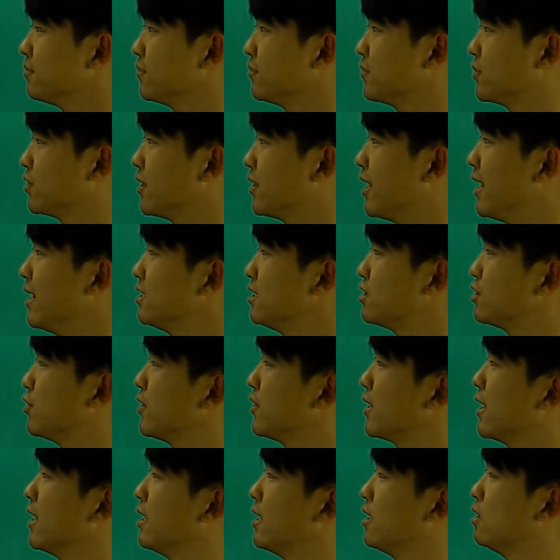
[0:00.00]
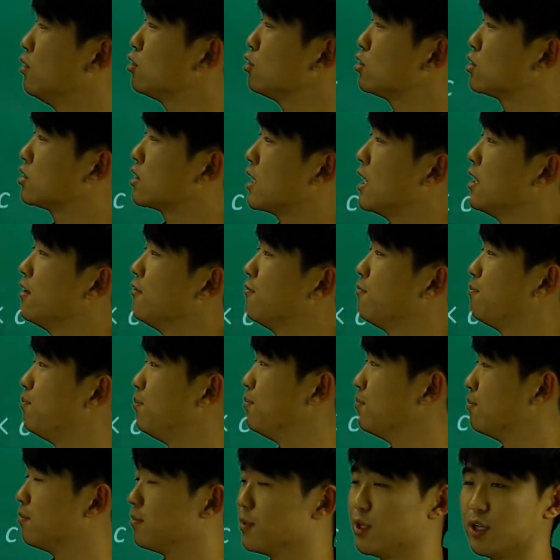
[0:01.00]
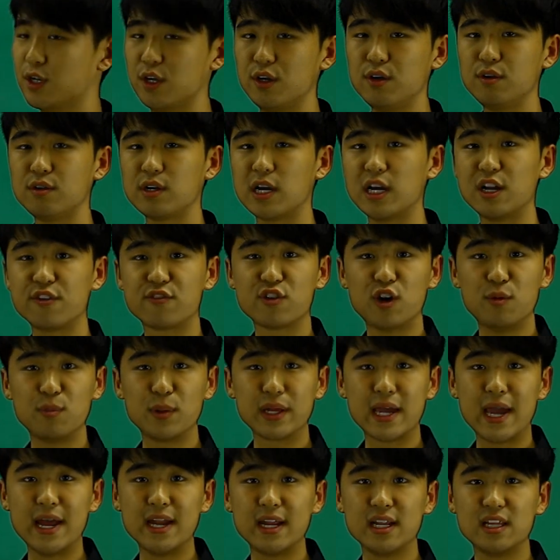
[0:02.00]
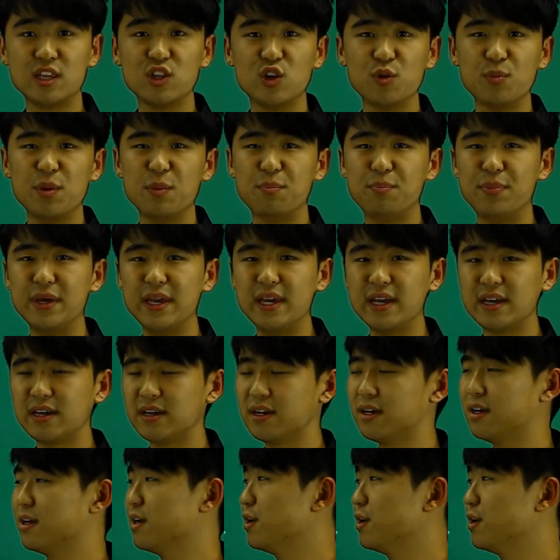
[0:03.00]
Okay, so again, it looks kind of you know, kind of complicated, a little bit big,